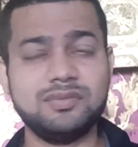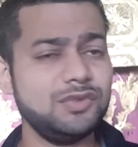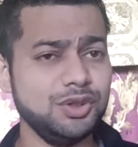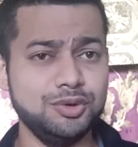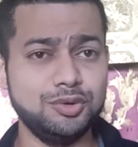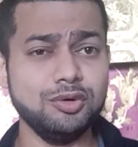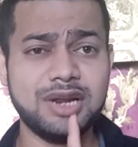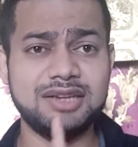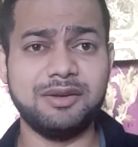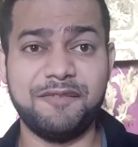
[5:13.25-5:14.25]
you don't
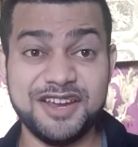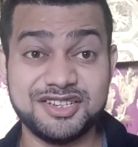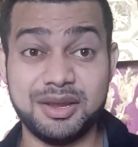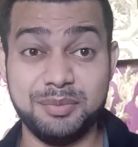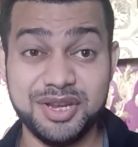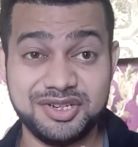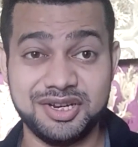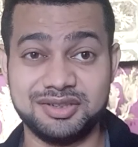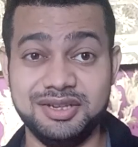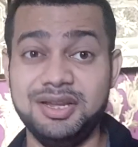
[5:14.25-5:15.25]
get the visa
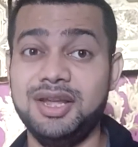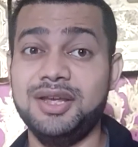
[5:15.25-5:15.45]
immediately.